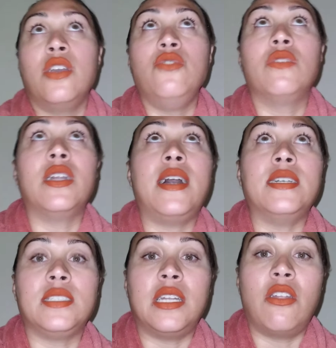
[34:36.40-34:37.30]
you're gonna
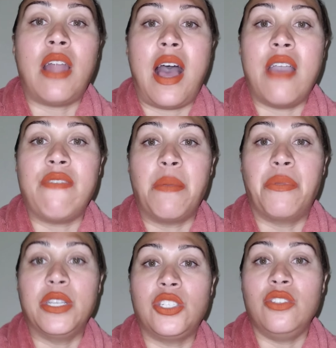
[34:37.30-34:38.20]
ascend on a high
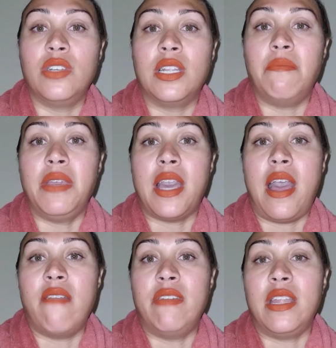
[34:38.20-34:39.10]
vibration. You're gonna be in
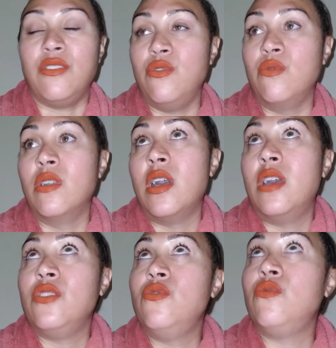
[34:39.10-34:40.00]
heaven, and
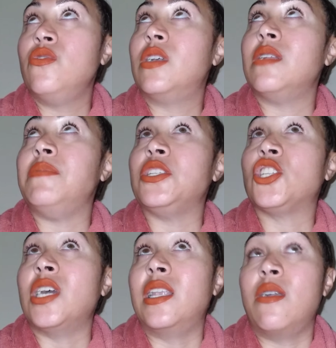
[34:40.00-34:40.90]
you're gonna be
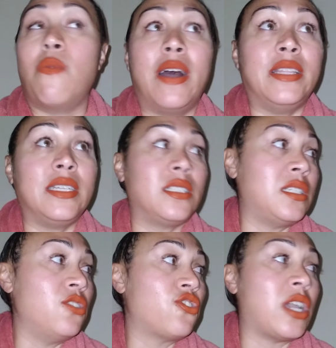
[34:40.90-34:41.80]
chilling while they
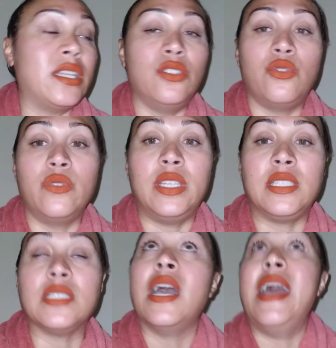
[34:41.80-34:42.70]
still trying to do
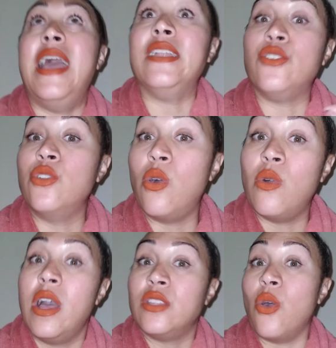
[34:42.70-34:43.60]
this. And you know,
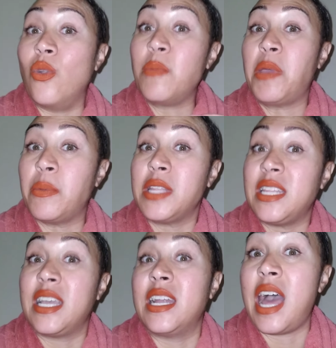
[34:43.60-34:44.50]
the only people that
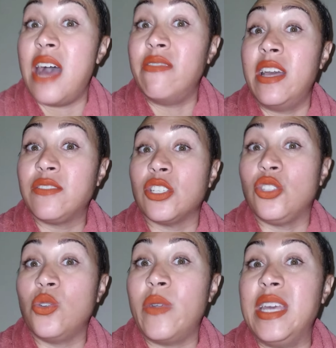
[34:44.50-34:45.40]
they're gonna have left to
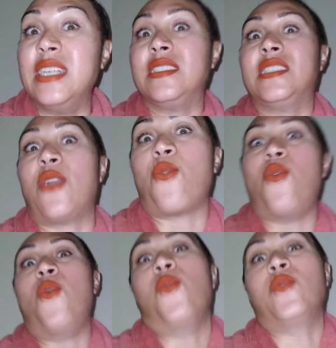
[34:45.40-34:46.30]
do it is their
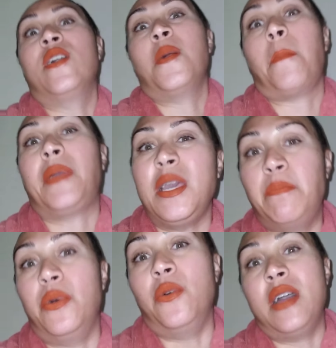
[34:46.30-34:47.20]
own
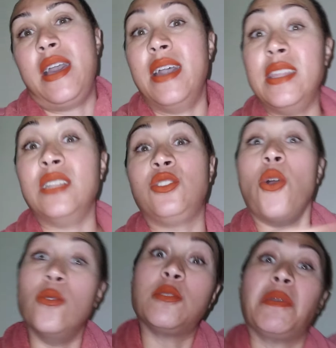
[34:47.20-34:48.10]
people. And then
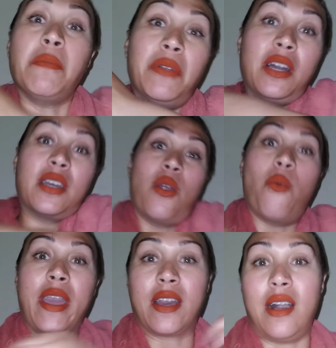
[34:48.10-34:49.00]
those people are gonna
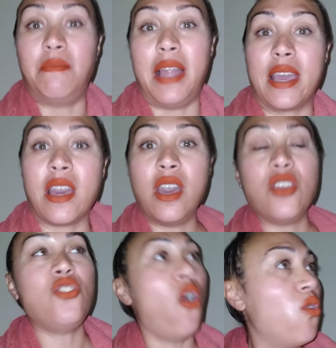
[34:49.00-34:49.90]
wake up like,
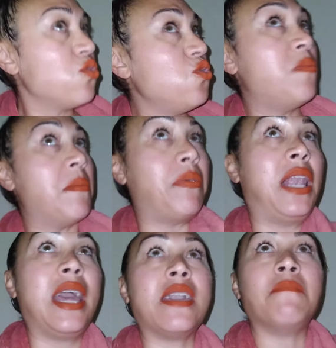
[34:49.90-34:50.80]
yo, you've been
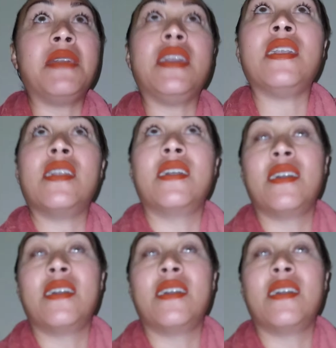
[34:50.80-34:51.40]
playing me.